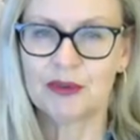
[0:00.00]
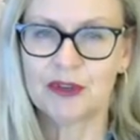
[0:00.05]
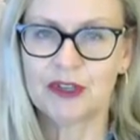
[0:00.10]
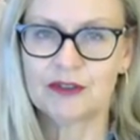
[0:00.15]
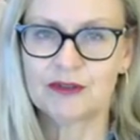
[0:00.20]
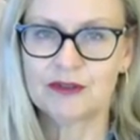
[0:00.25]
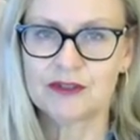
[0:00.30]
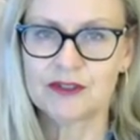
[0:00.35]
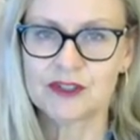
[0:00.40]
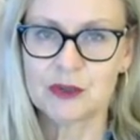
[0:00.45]
a
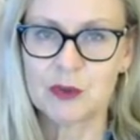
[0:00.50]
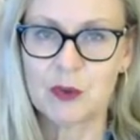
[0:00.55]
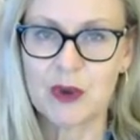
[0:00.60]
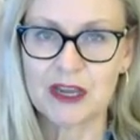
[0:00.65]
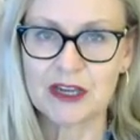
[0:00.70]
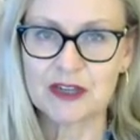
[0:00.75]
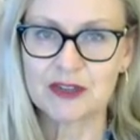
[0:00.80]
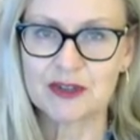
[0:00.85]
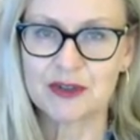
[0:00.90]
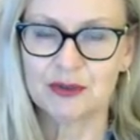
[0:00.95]
pretty cruisy
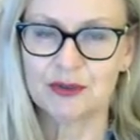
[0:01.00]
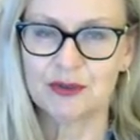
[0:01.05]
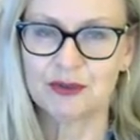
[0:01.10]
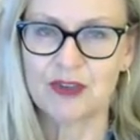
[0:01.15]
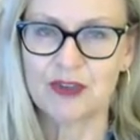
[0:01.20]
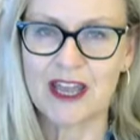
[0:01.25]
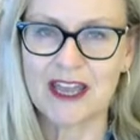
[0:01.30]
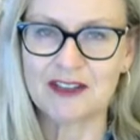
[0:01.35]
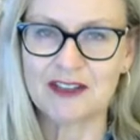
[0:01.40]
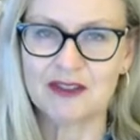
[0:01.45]
way
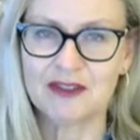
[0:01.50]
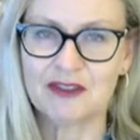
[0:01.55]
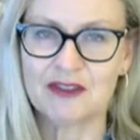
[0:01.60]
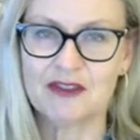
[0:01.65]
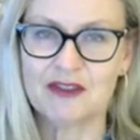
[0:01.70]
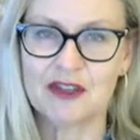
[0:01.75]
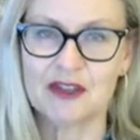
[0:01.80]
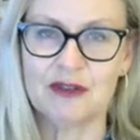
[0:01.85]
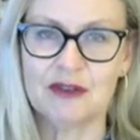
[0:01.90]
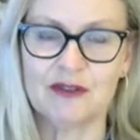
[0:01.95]
to end
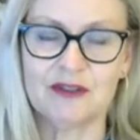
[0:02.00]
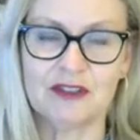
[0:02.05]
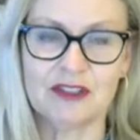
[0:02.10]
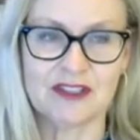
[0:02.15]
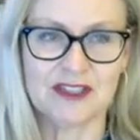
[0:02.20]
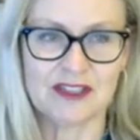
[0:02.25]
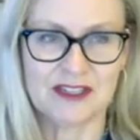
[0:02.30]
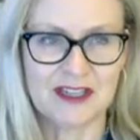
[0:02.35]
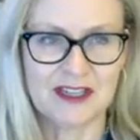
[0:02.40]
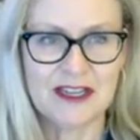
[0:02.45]
the
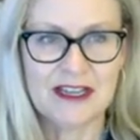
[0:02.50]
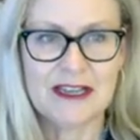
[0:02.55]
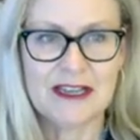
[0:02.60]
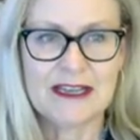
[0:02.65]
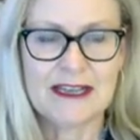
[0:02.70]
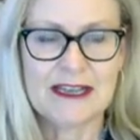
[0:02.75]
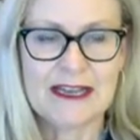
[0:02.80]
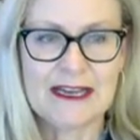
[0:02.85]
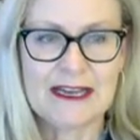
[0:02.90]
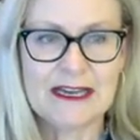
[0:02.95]
unit.
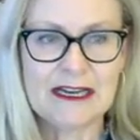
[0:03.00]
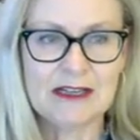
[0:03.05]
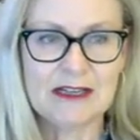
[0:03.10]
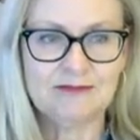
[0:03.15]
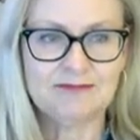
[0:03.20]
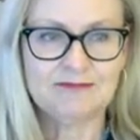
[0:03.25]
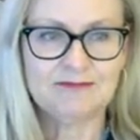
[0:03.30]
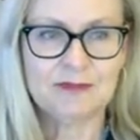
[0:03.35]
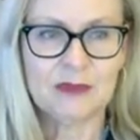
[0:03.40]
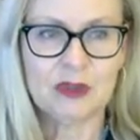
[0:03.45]

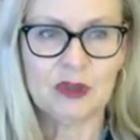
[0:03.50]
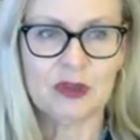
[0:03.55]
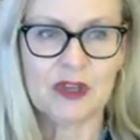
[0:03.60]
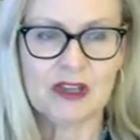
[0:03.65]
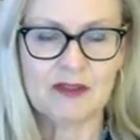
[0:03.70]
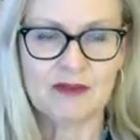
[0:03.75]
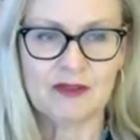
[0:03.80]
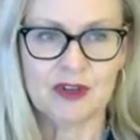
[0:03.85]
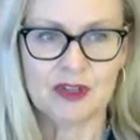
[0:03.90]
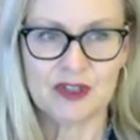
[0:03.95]
Um,
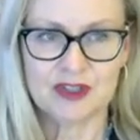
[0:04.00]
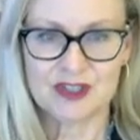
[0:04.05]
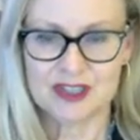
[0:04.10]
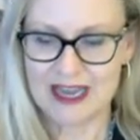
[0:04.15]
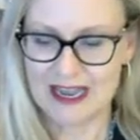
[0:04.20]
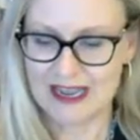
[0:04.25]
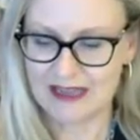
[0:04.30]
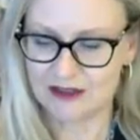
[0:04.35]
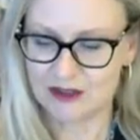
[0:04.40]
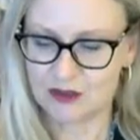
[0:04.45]
looking
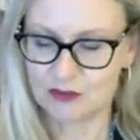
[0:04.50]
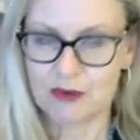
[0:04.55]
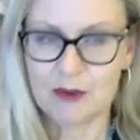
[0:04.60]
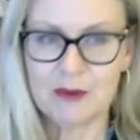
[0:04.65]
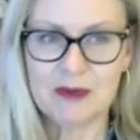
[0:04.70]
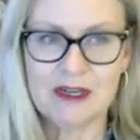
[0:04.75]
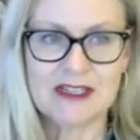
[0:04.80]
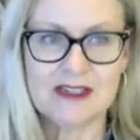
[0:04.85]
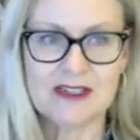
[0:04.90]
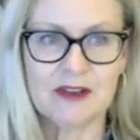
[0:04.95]
first at the
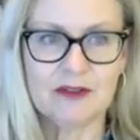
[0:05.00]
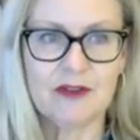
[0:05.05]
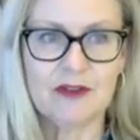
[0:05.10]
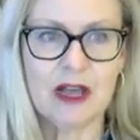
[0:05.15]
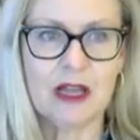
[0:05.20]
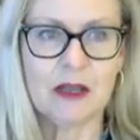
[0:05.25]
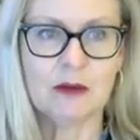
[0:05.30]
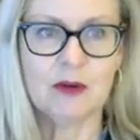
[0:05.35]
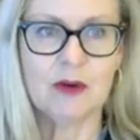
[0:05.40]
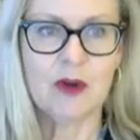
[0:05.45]
remedies
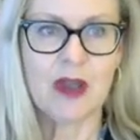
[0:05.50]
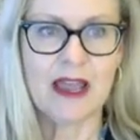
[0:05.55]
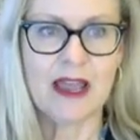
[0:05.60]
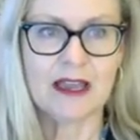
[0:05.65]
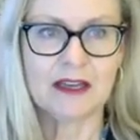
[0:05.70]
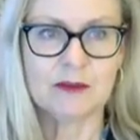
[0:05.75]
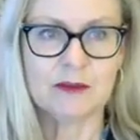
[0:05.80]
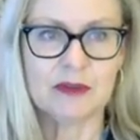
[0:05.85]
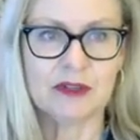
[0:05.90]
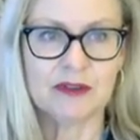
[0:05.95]
available
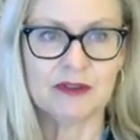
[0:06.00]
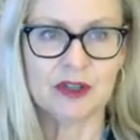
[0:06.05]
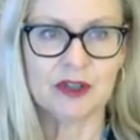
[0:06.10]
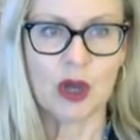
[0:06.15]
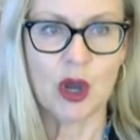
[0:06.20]
and a bit of